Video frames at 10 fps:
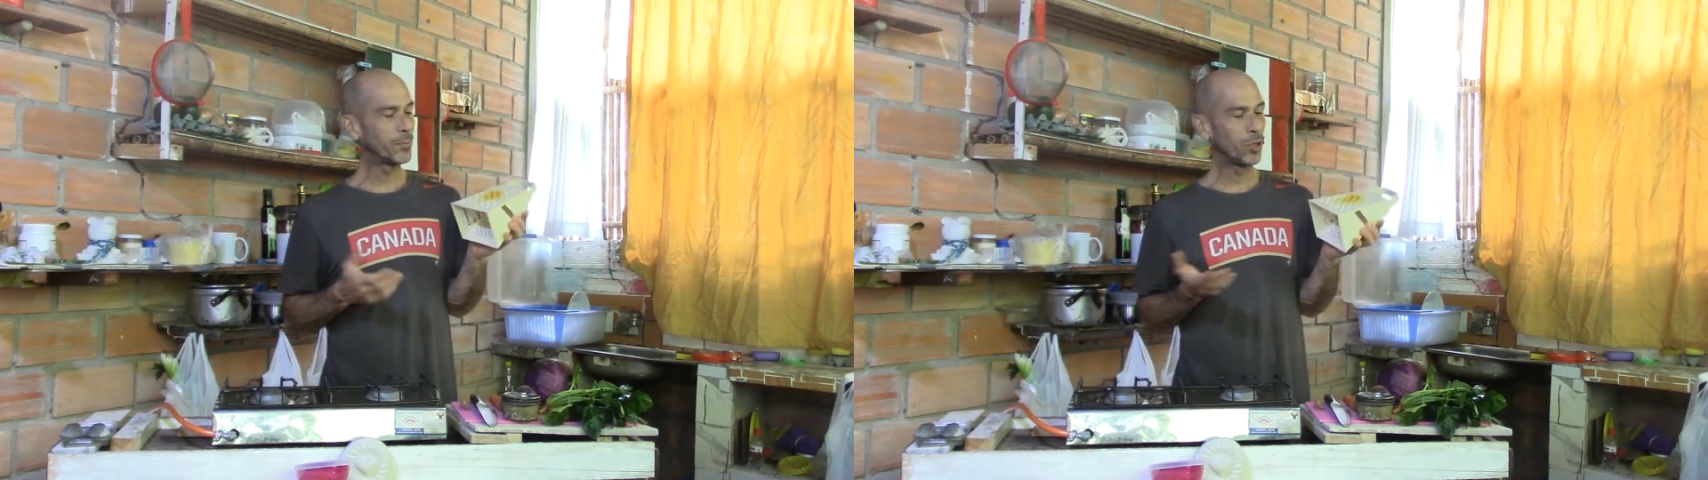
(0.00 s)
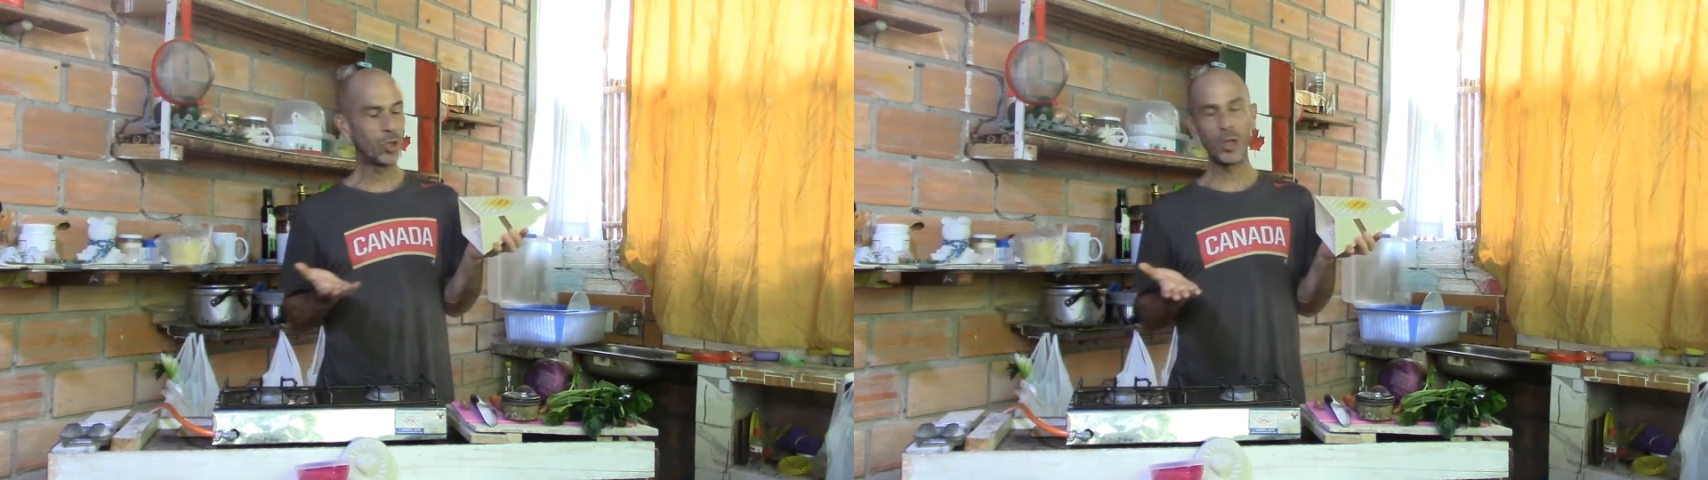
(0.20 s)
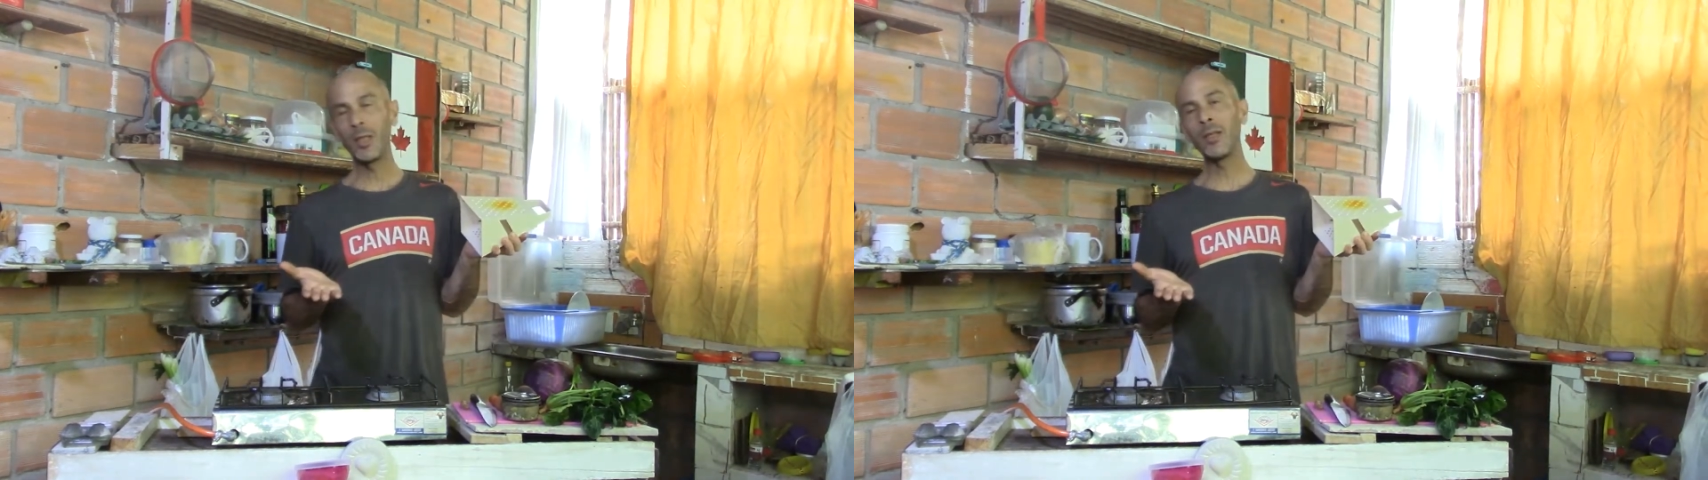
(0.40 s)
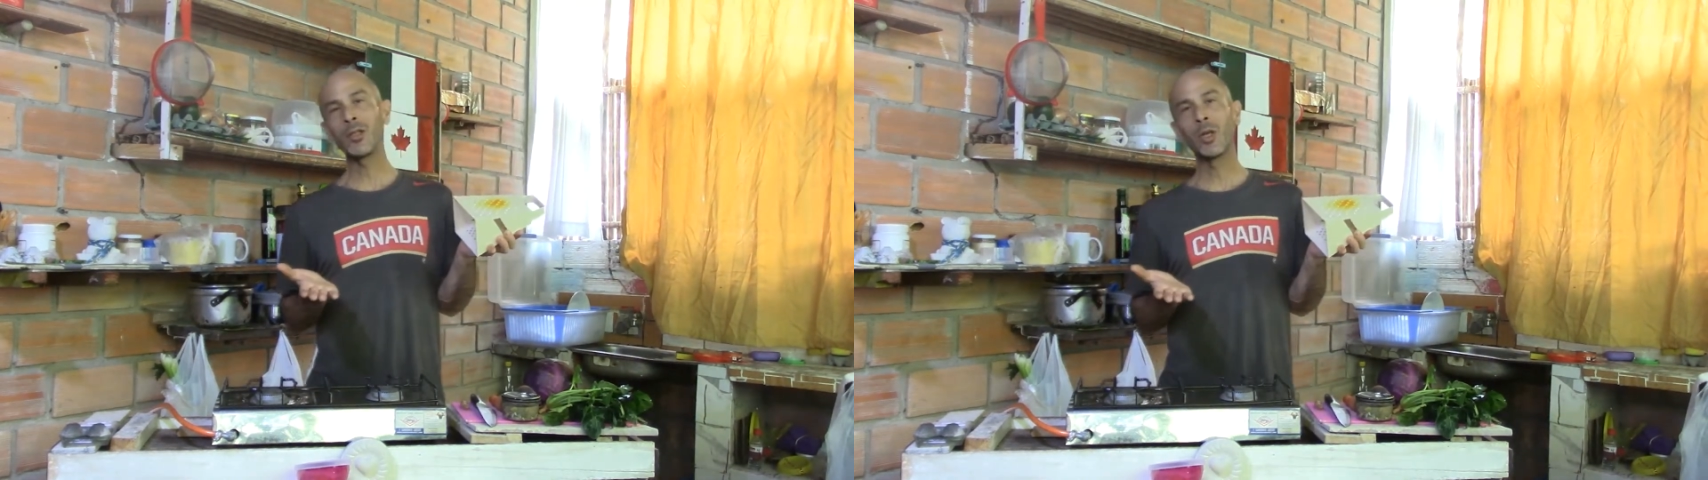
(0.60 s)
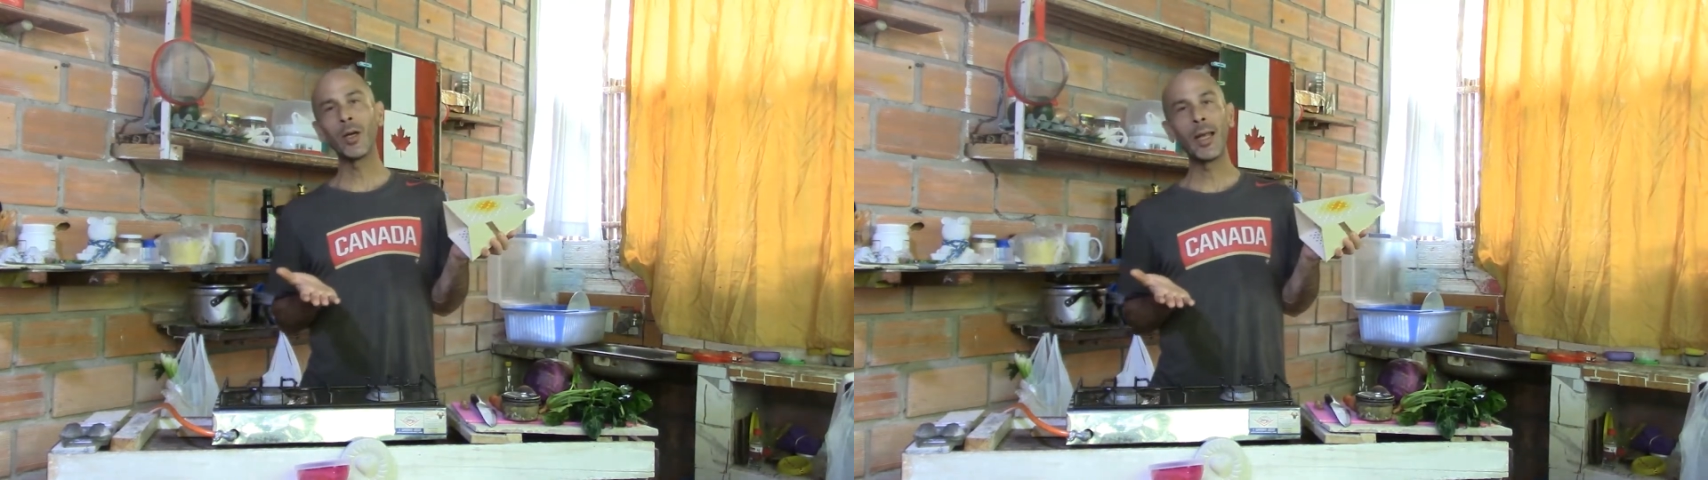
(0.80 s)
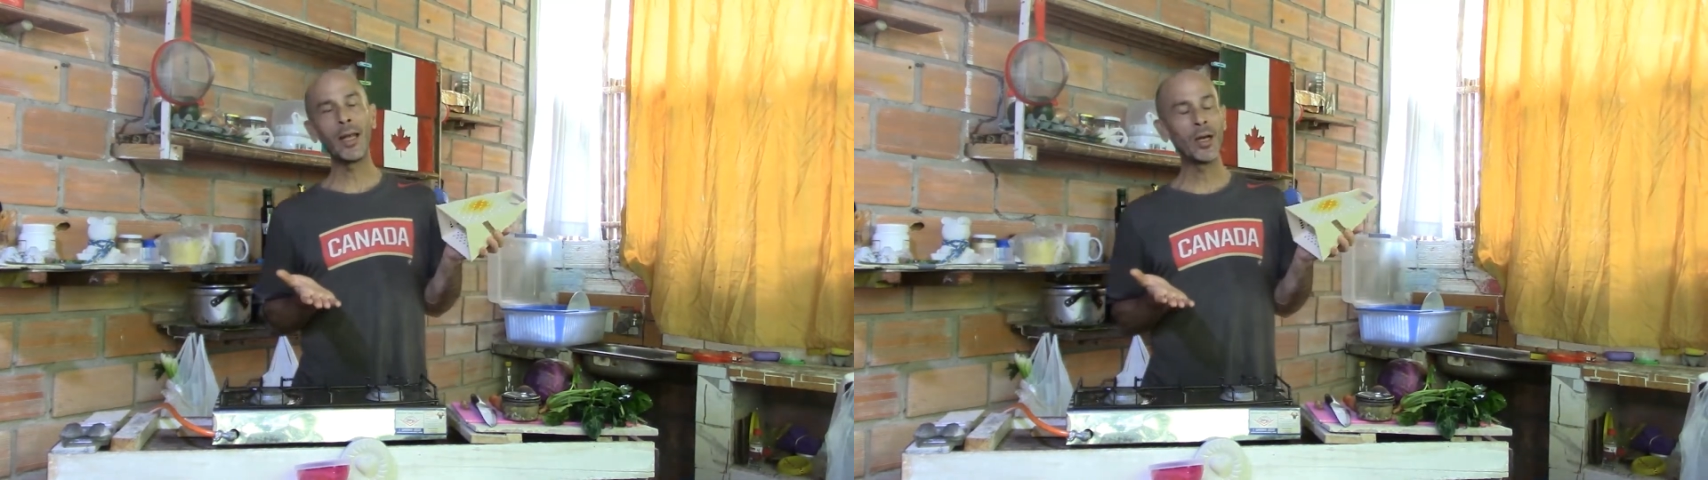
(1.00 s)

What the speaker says: cheese grater